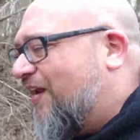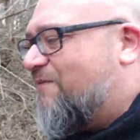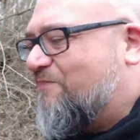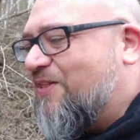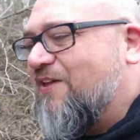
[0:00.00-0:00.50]
that
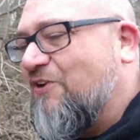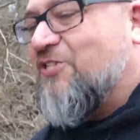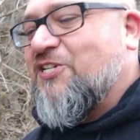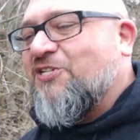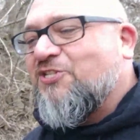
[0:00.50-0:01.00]
had been there
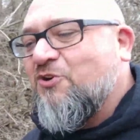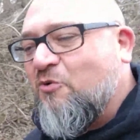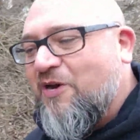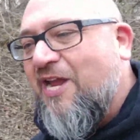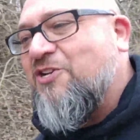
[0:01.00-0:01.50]
since the
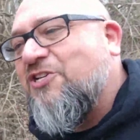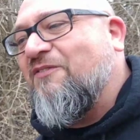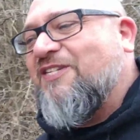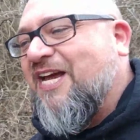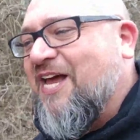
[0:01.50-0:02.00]
creation
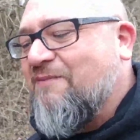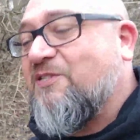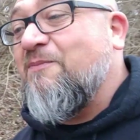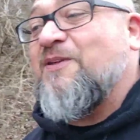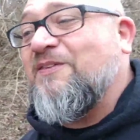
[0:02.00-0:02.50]
of time,
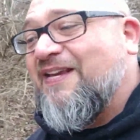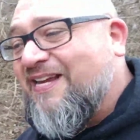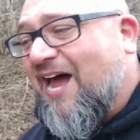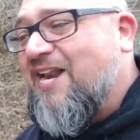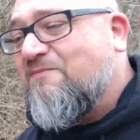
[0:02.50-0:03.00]
something that
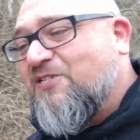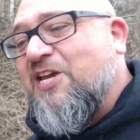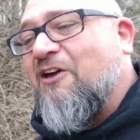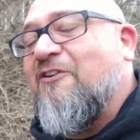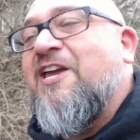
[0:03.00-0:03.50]
God
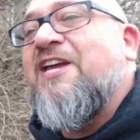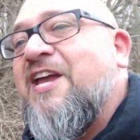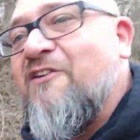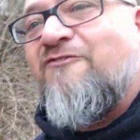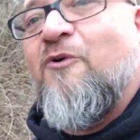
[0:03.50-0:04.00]
himself
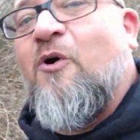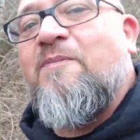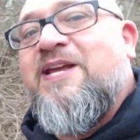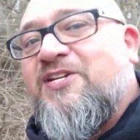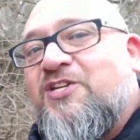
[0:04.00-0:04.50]
had
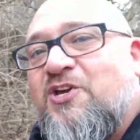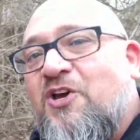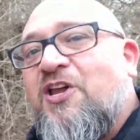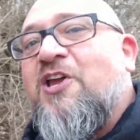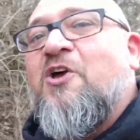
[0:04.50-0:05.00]
formed. He
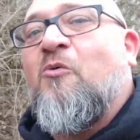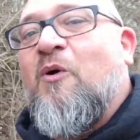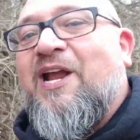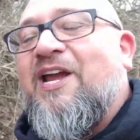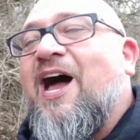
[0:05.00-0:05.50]
took
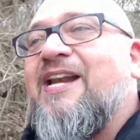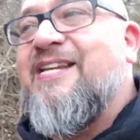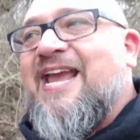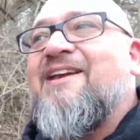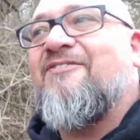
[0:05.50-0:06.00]
what
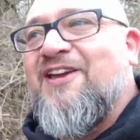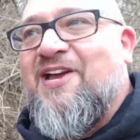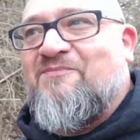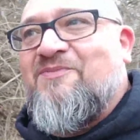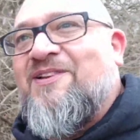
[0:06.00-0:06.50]
God gave
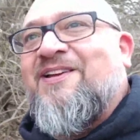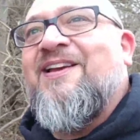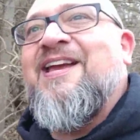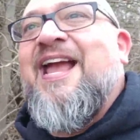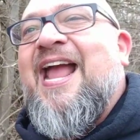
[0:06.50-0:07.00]
him
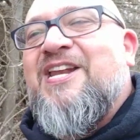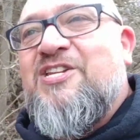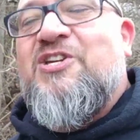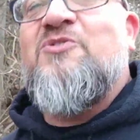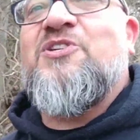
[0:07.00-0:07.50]
and
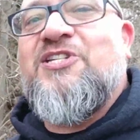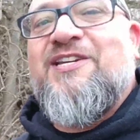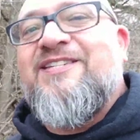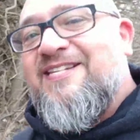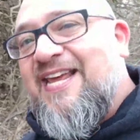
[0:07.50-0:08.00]
used
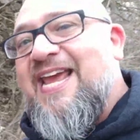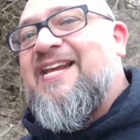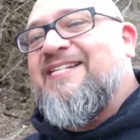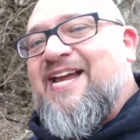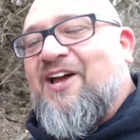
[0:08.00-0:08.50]
it to
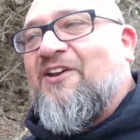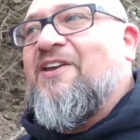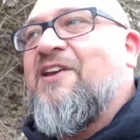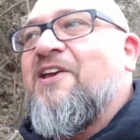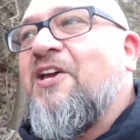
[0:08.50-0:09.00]
take down
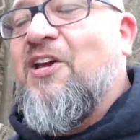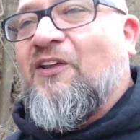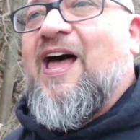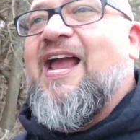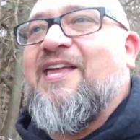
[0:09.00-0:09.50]

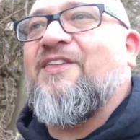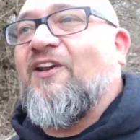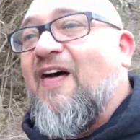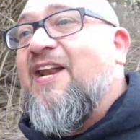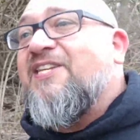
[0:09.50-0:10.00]
Goliath. And
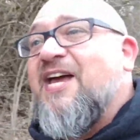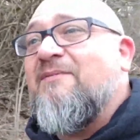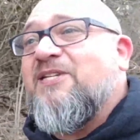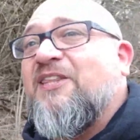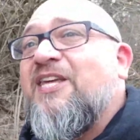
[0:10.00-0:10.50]
a lot of
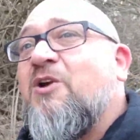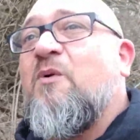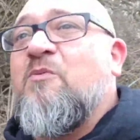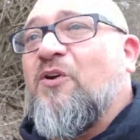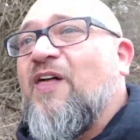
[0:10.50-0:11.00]
times I think
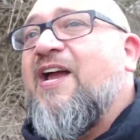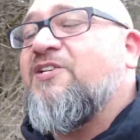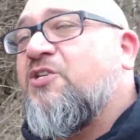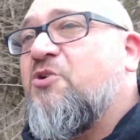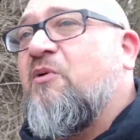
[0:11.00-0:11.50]
we rely
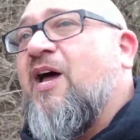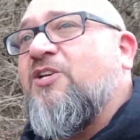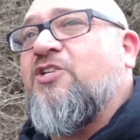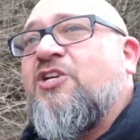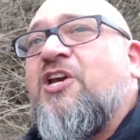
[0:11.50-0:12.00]
too
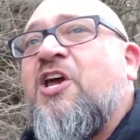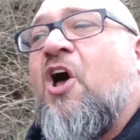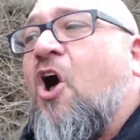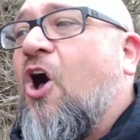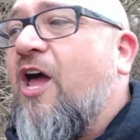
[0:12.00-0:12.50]
much
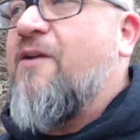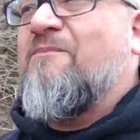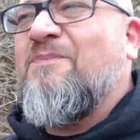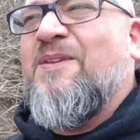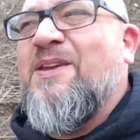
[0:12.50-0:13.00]

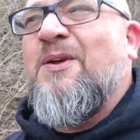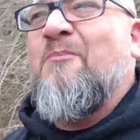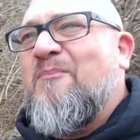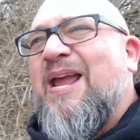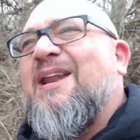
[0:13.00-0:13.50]
on
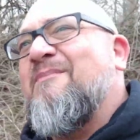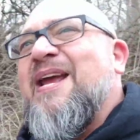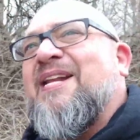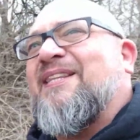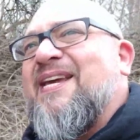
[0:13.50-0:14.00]

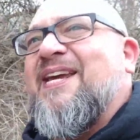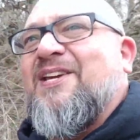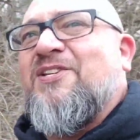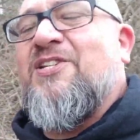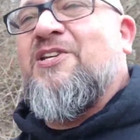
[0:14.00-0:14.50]
man-made
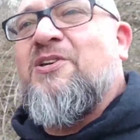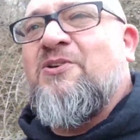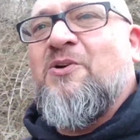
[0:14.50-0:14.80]
things